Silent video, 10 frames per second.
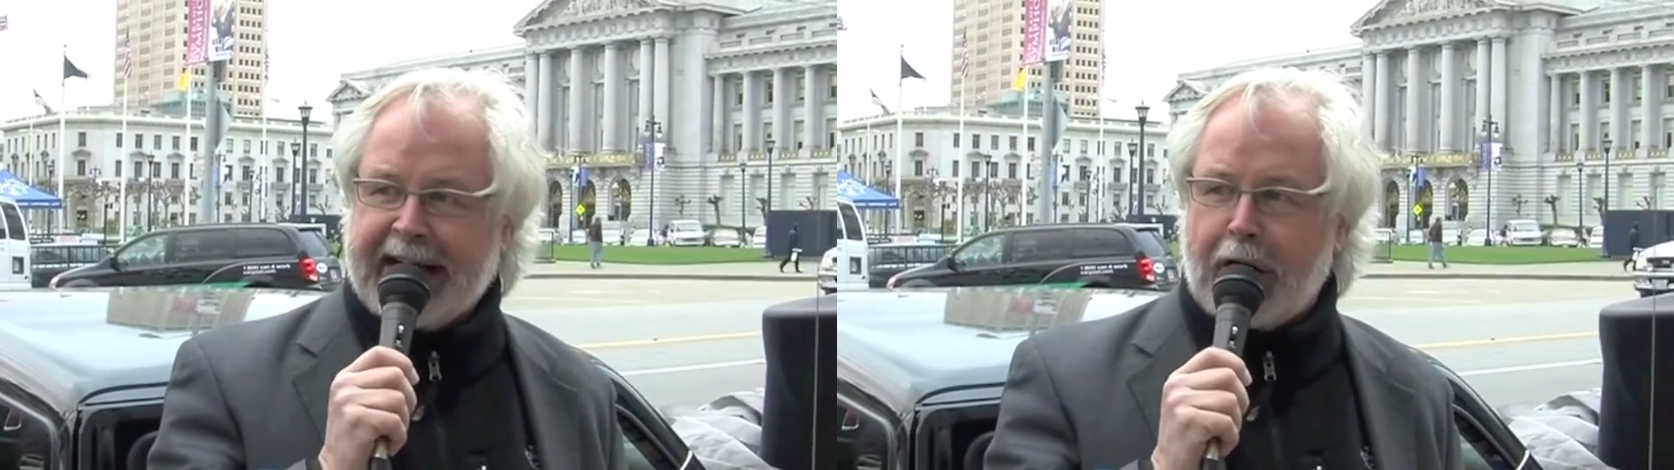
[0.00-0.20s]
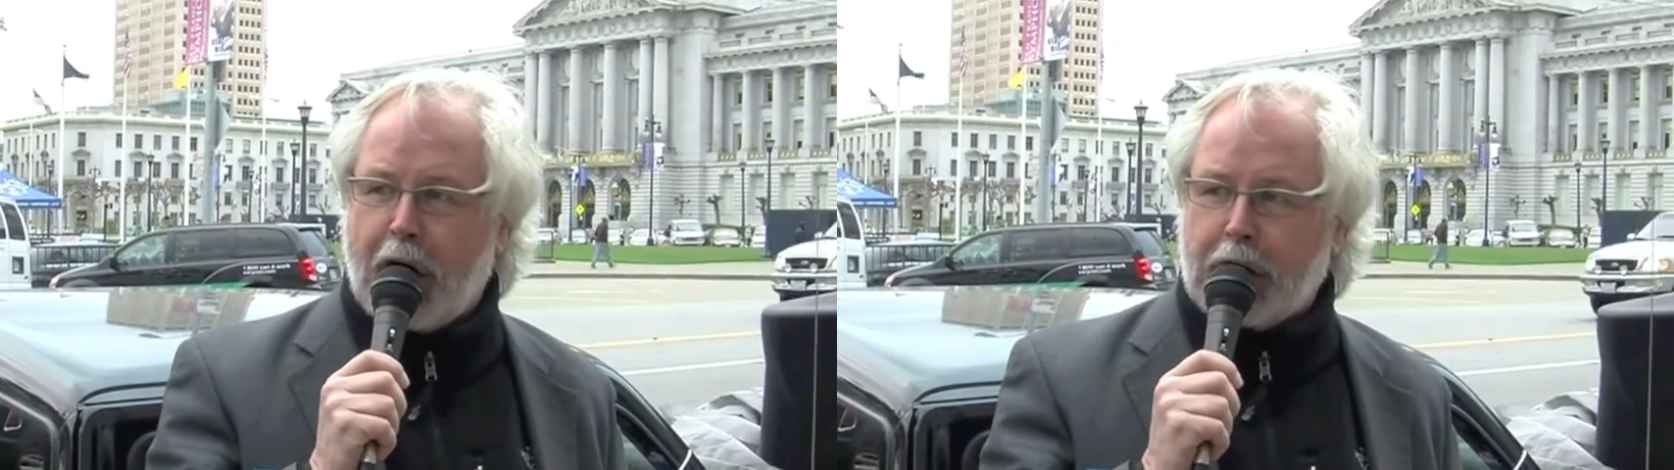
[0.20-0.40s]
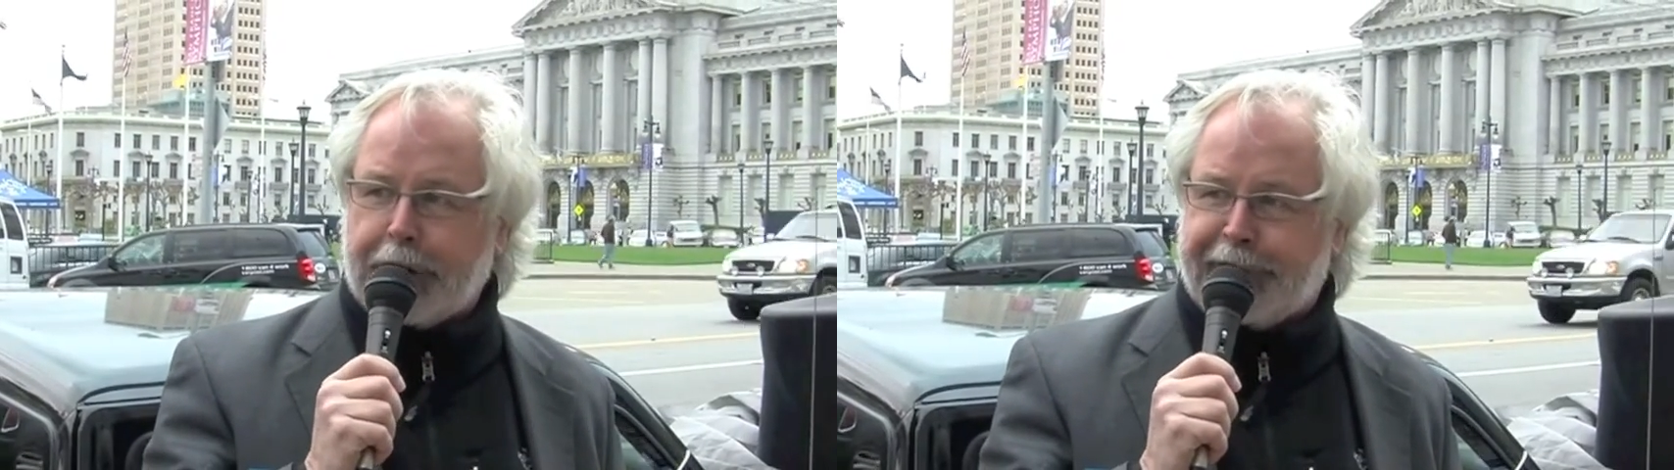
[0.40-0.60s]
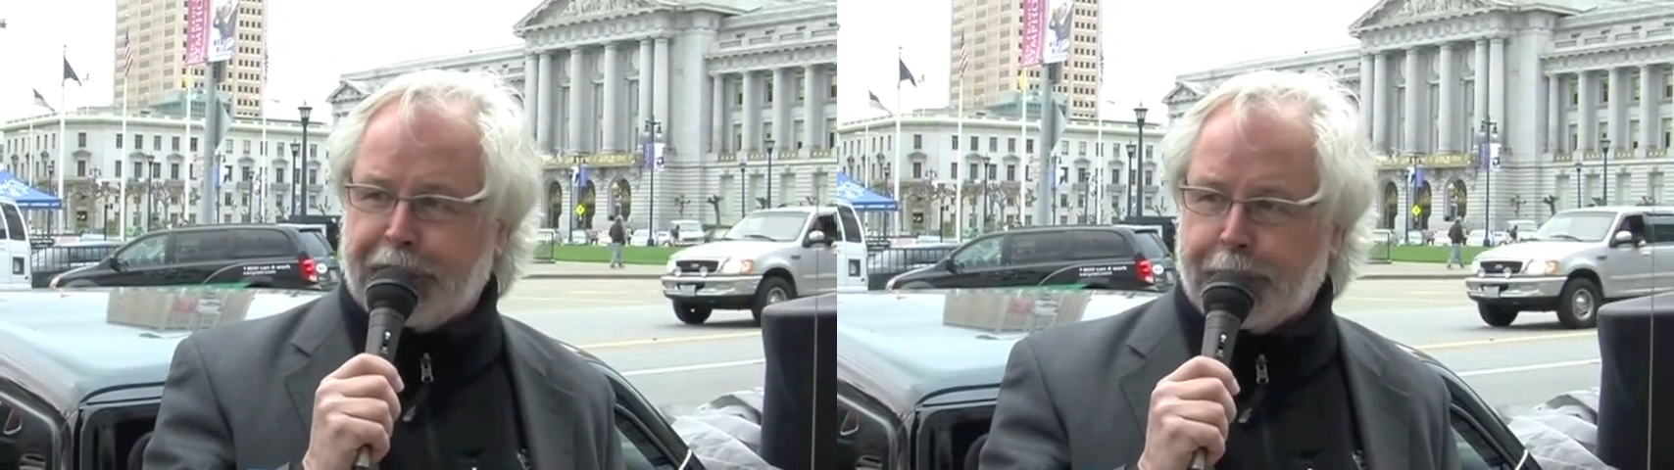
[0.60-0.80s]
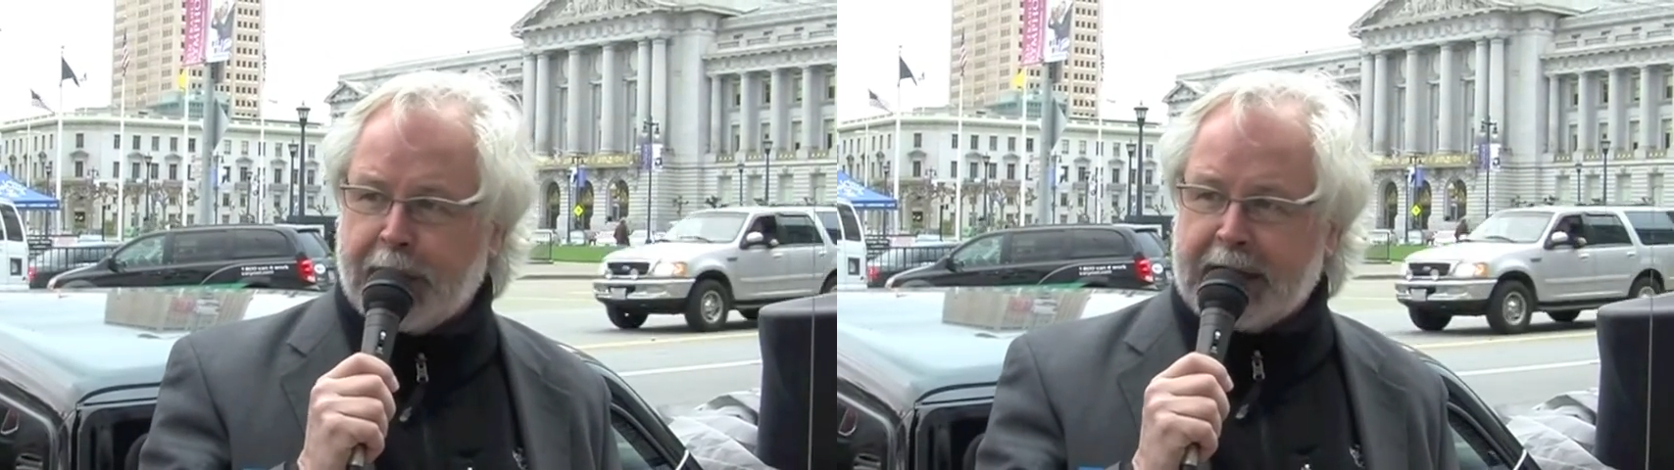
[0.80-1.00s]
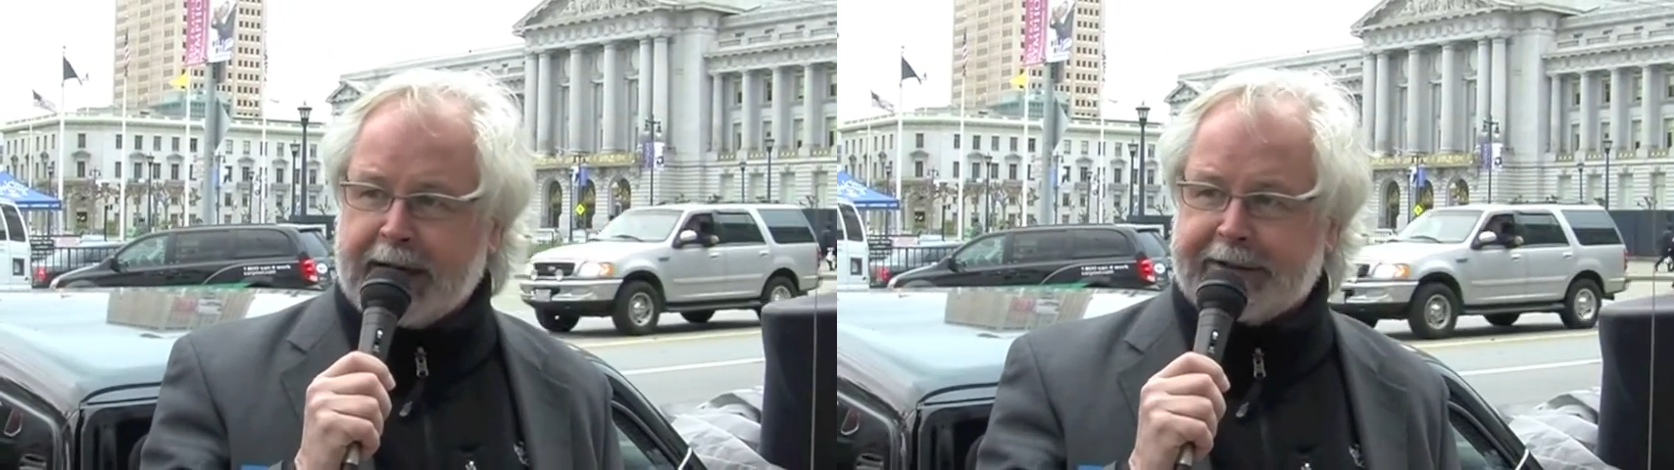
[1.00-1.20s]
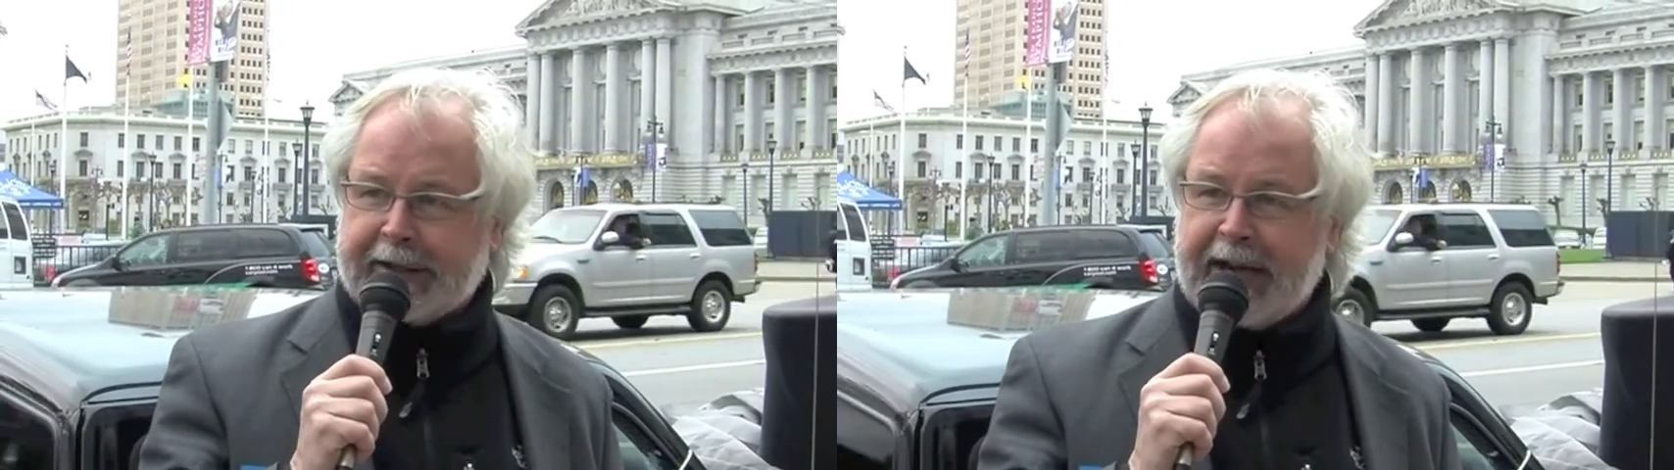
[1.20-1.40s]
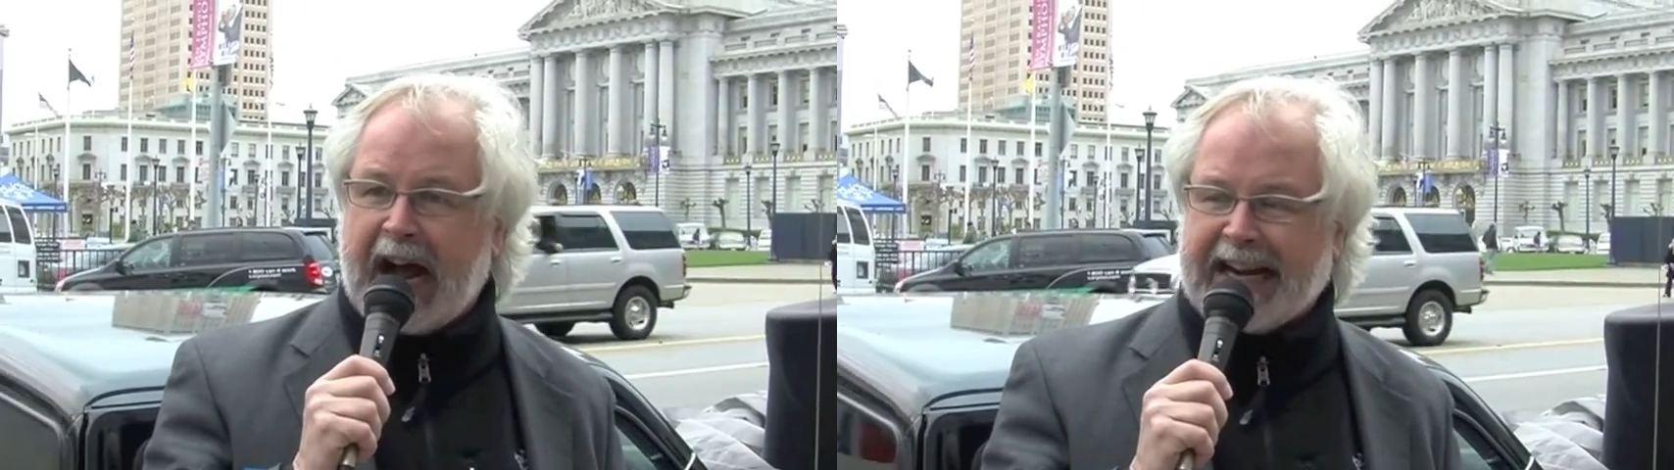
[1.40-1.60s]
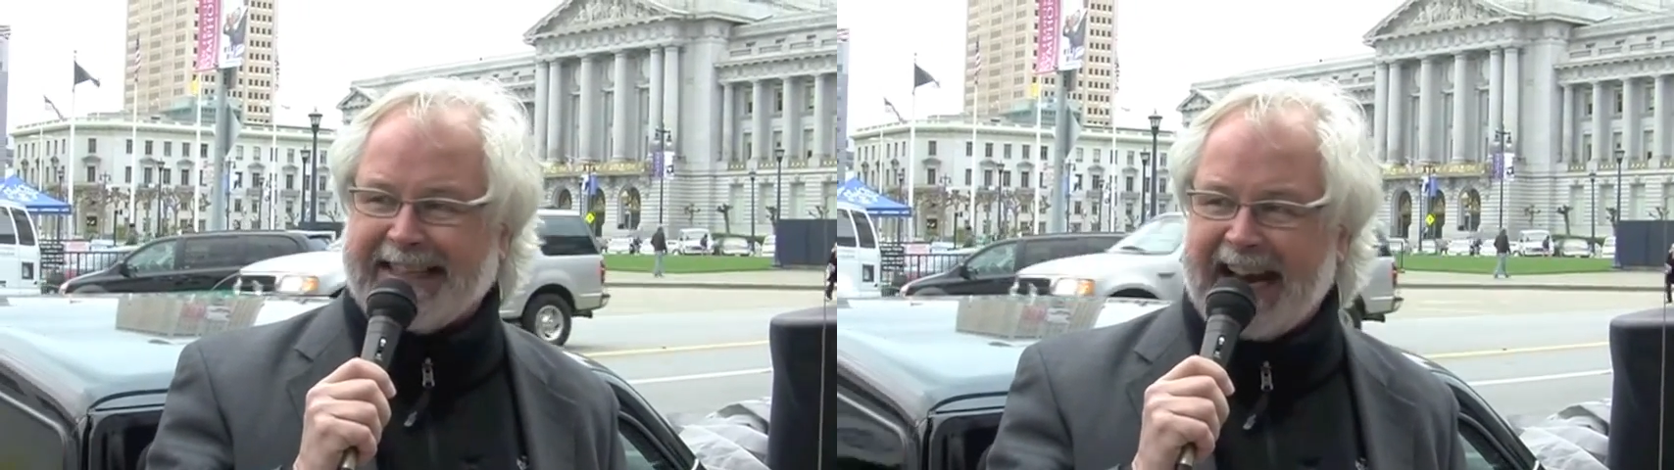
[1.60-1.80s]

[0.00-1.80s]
and all of you did not